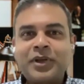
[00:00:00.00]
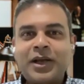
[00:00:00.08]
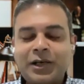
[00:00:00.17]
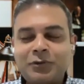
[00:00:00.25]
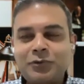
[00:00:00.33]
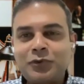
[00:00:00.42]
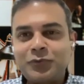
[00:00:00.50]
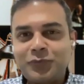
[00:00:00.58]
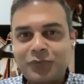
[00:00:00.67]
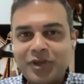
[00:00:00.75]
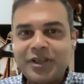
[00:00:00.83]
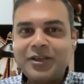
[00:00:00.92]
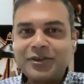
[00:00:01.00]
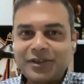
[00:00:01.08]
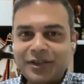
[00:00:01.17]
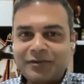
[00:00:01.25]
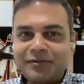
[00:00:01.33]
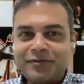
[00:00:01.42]
how to free
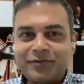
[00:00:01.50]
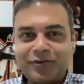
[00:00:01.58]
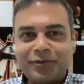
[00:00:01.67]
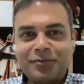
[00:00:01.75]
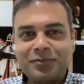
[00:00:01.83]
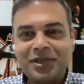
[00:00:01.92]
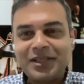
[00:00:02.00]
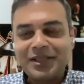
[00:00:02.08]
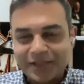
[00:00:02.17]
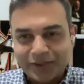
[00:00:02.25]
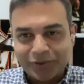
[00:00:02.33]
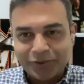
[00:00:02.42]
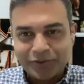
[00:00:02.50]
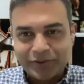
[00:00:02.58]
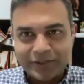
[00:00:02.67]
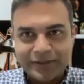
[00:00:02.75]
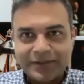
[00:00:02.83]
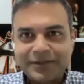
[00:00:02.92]
yourself from
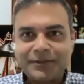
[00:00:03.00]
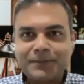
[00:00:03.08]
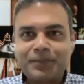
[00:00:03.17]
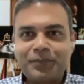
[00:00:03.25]
insecurities.